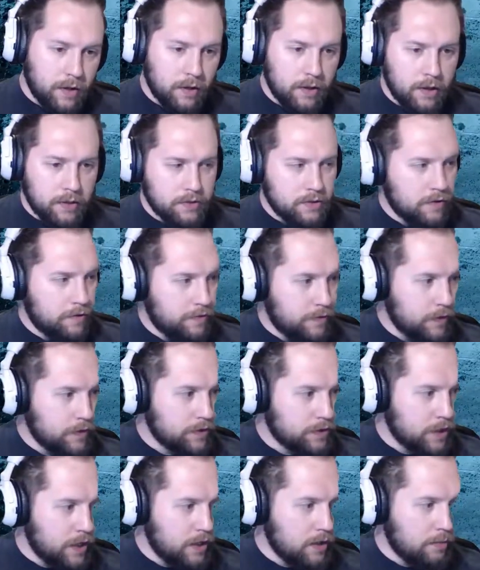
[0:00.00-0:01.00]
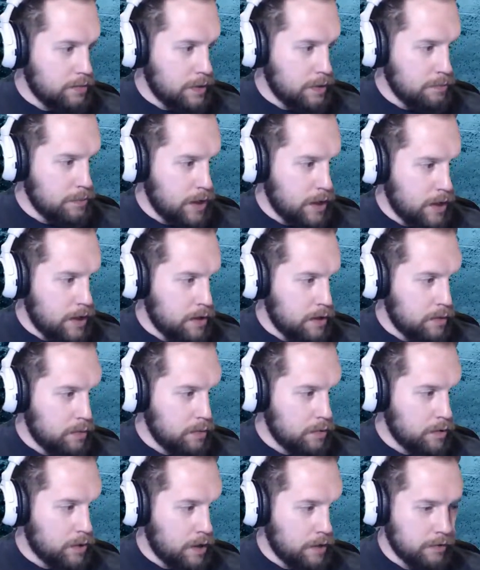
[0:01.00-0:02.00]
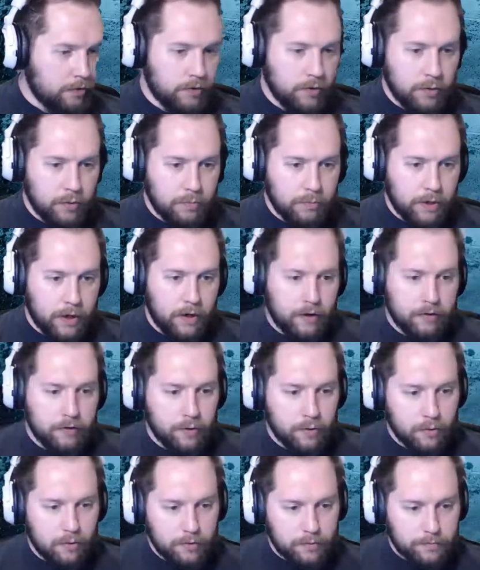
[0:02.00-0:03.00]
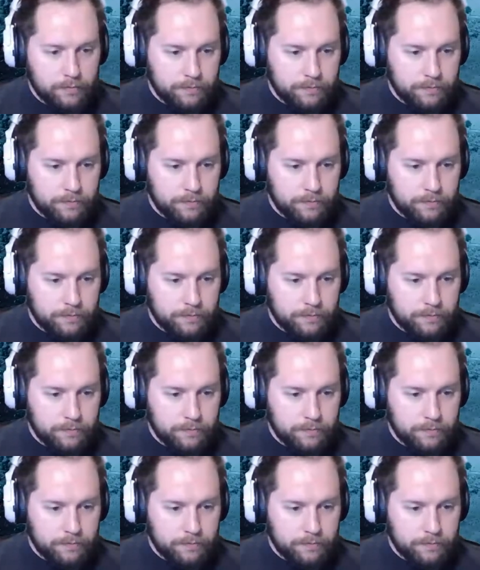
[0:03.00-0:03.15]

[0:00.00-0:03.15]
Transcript: That's our first item in Mire. There are 2 in Mire total.